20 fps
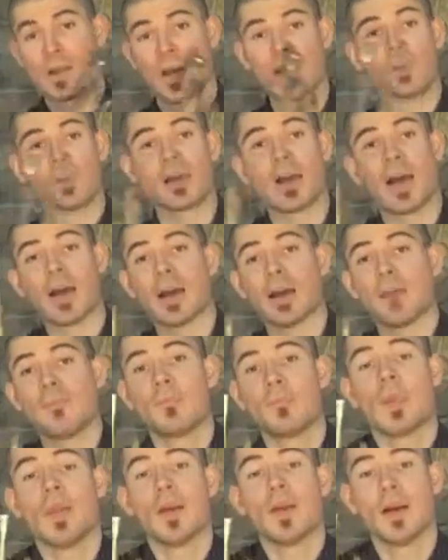Another
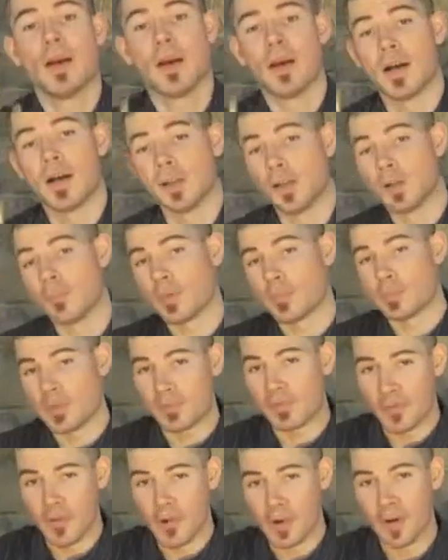guy, a little bit
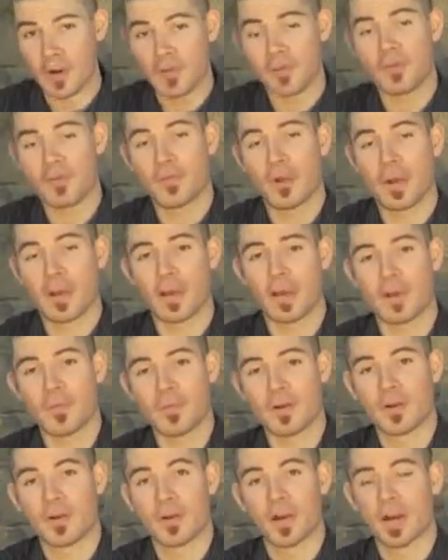before Freddie
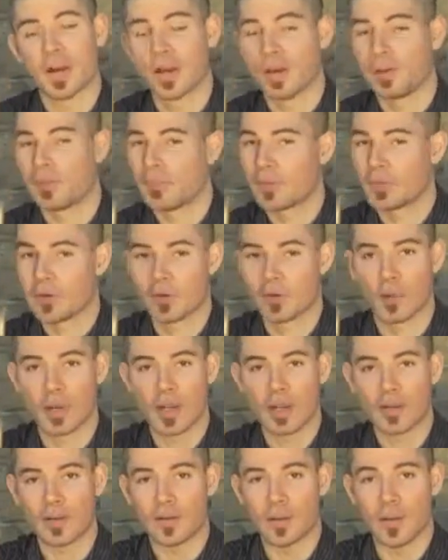Hubbard,
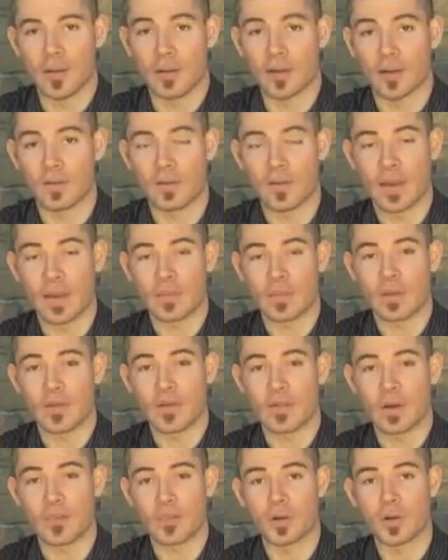great
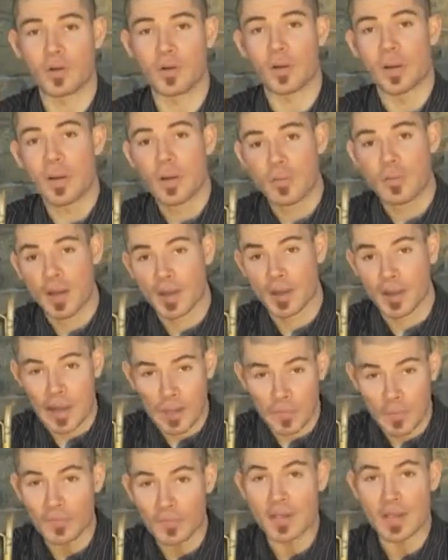famous trumpeter by the
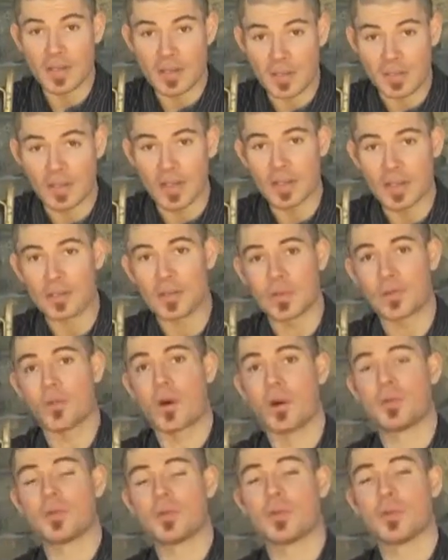name of Dizzy Gillespie,
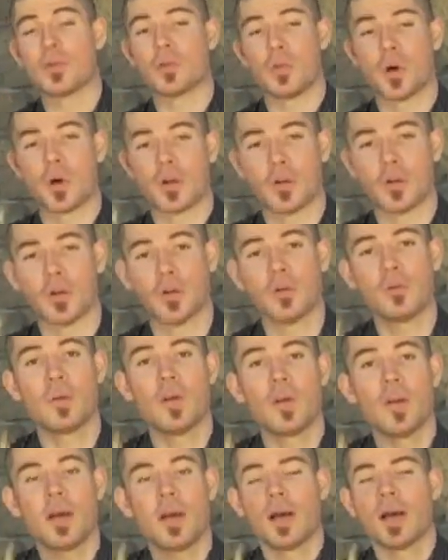who I'm sure you all know,